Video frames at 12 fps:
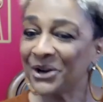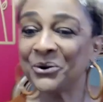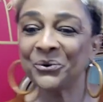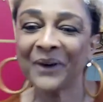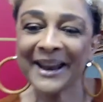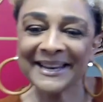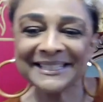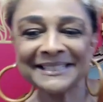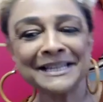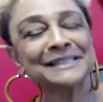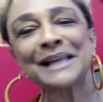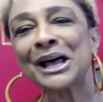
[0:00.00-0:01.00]
Great
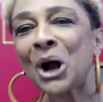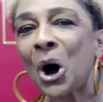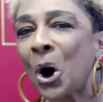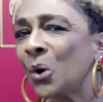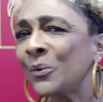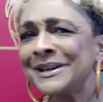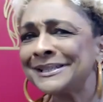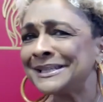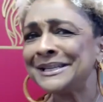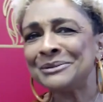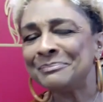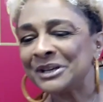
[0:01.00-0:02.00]
does not always
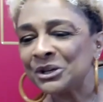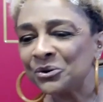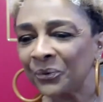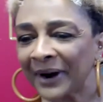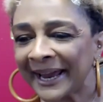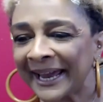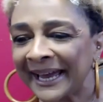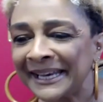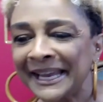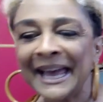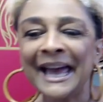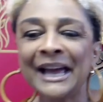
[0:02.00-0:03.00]
need to be
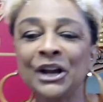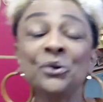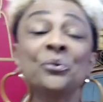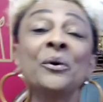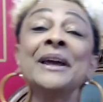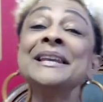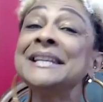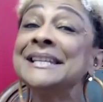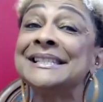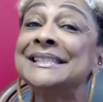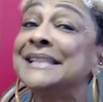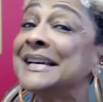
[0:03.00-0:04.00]
grand.
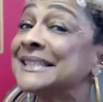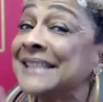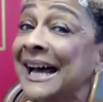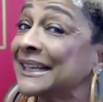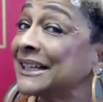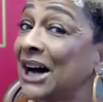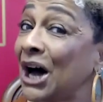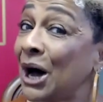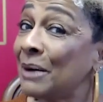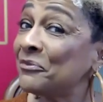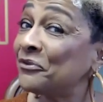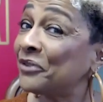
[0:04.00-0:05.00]
Greatness does not
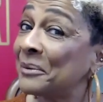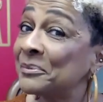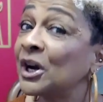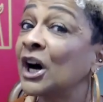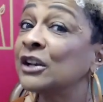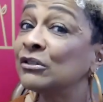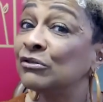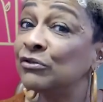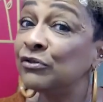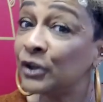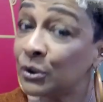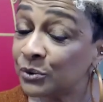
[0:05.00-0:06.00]
come from
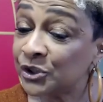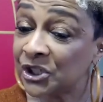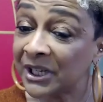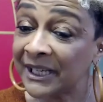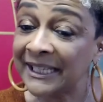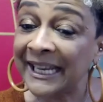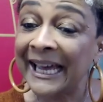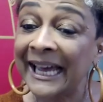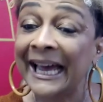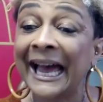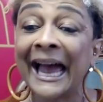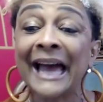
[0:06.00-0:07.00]
confusion,
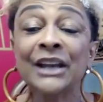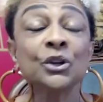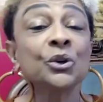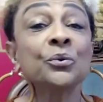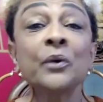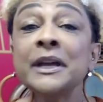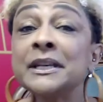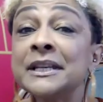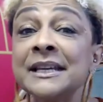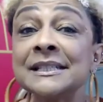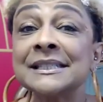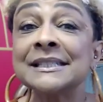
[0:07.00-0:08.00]
and
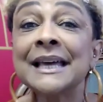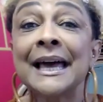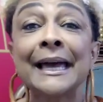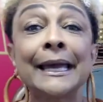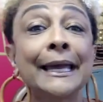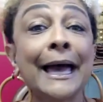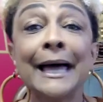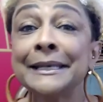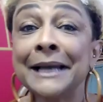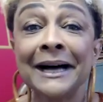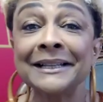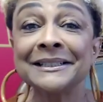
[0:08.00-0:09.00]
greatness
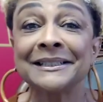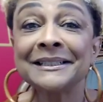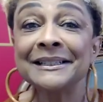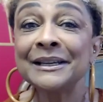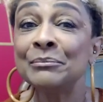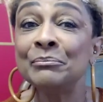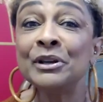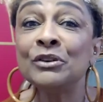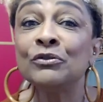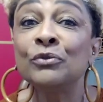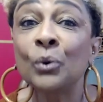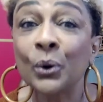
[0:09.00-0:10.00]
cannot be
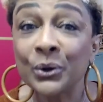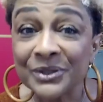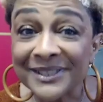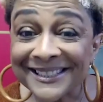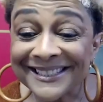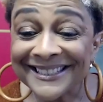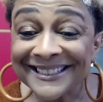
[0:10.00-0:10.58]
forced.